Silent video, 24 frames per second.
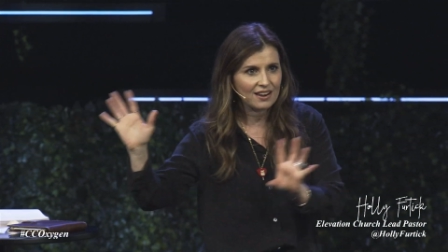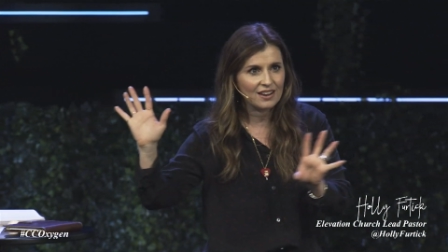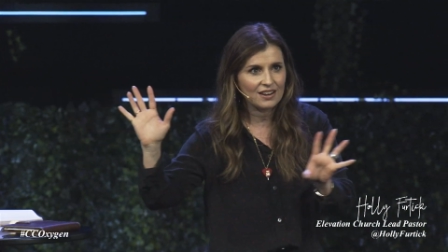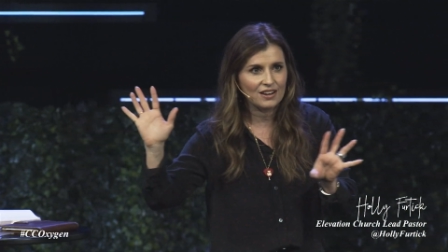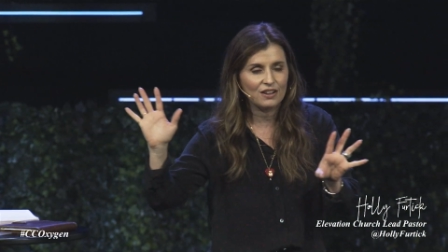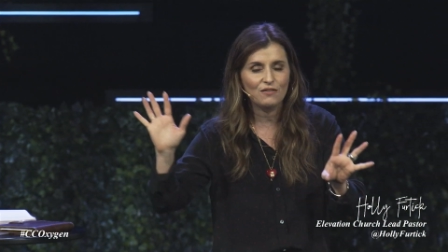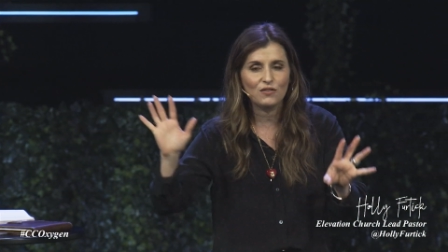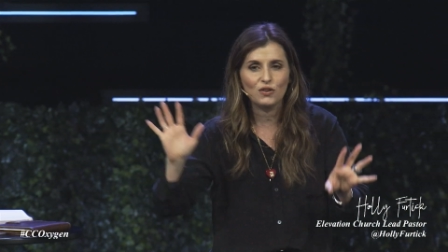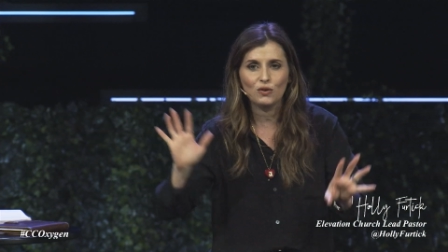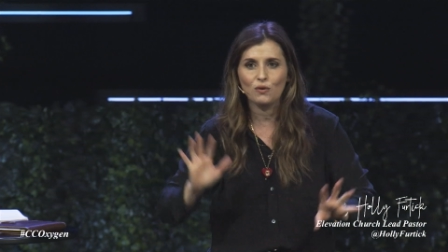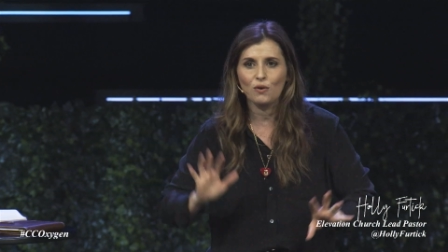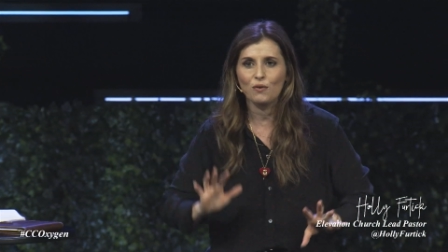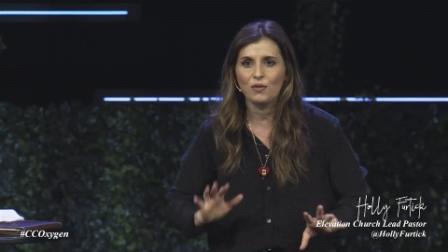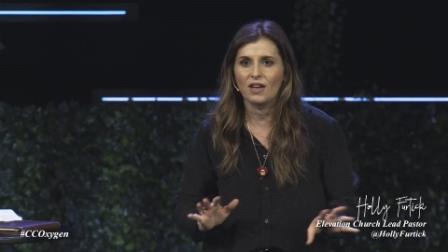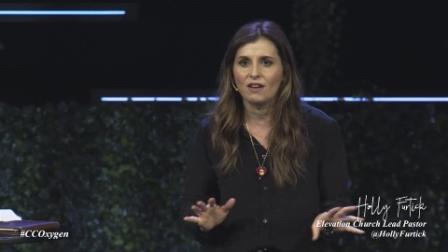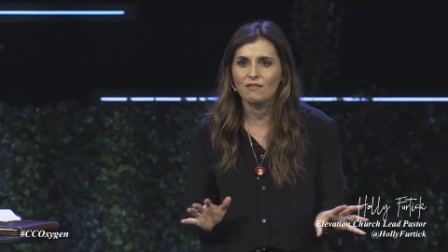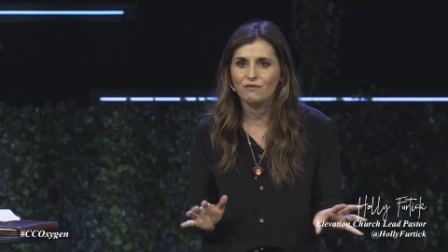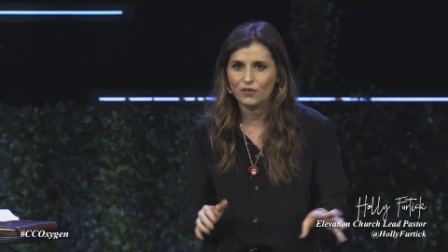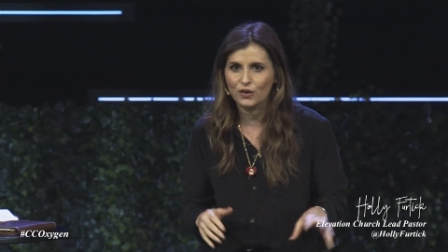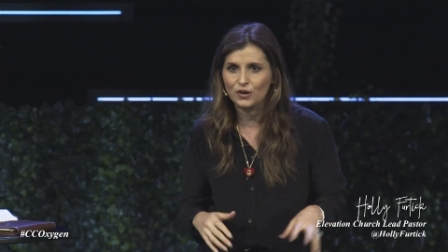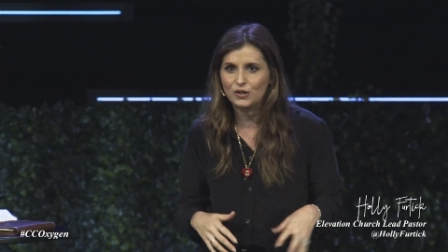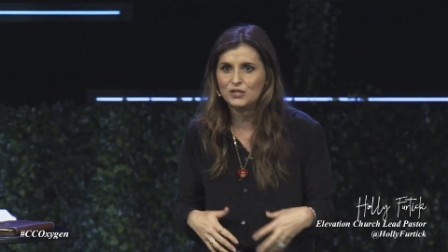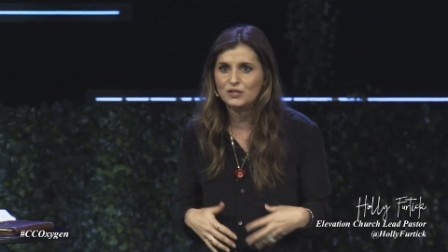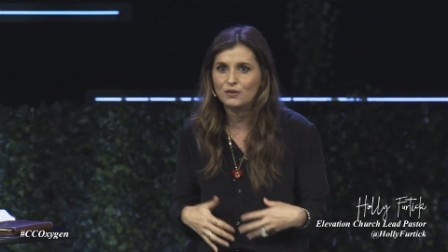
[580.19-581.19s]
Any of you know
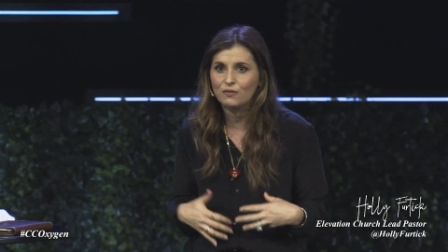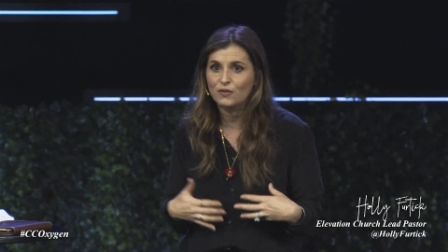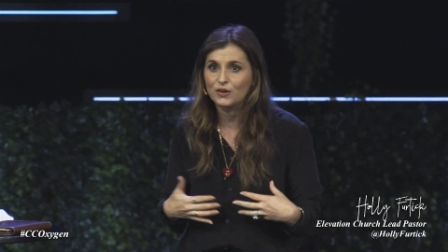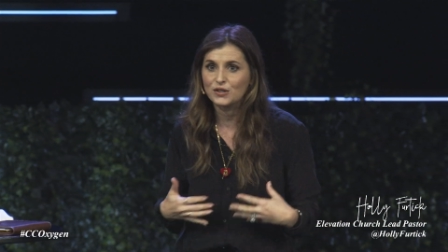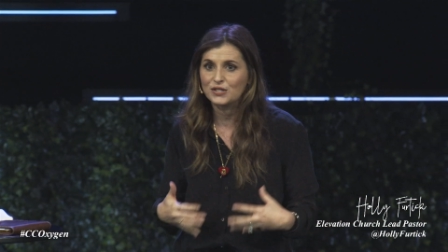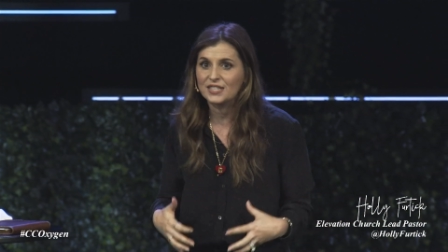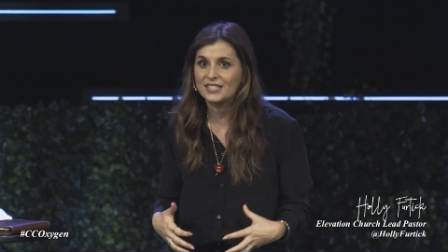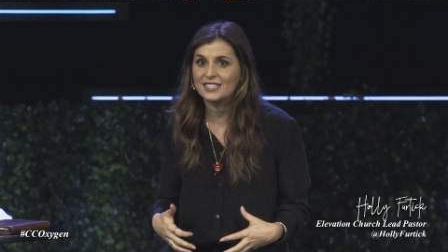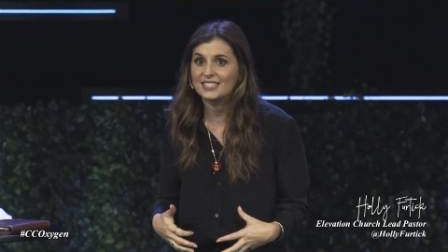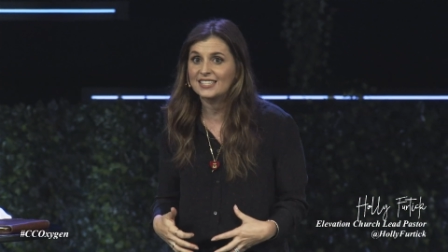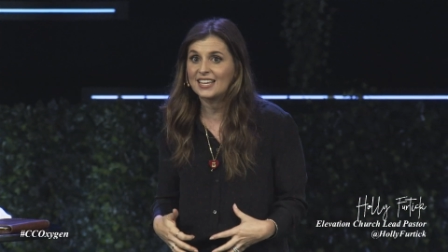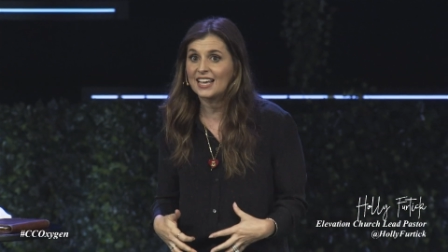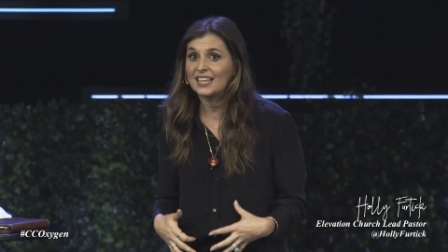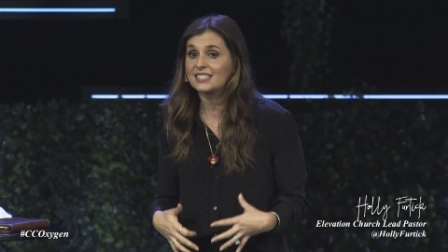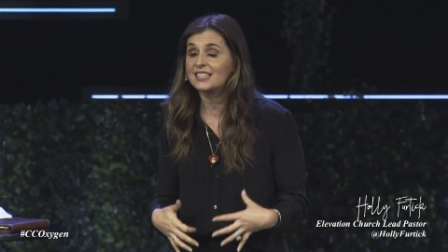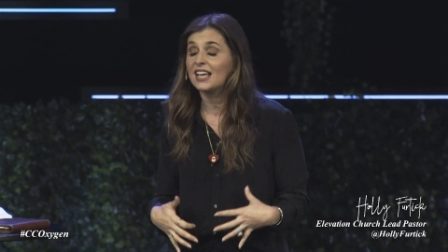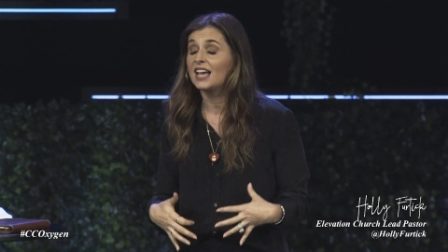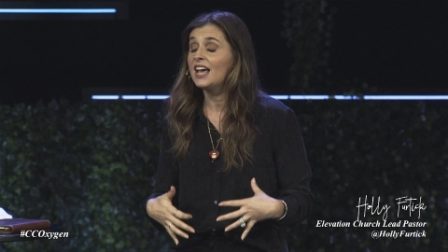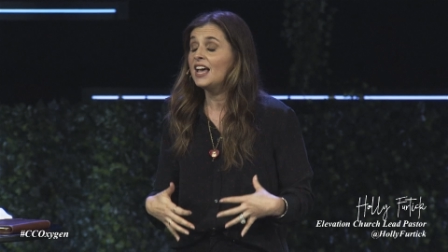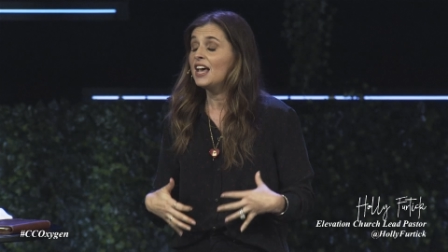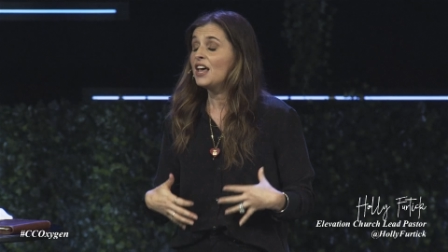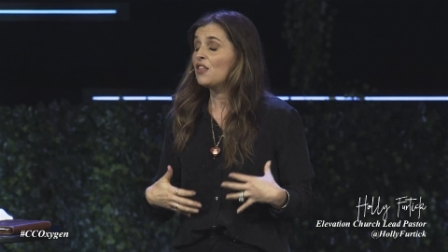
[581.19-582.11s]
that verse? The verse that says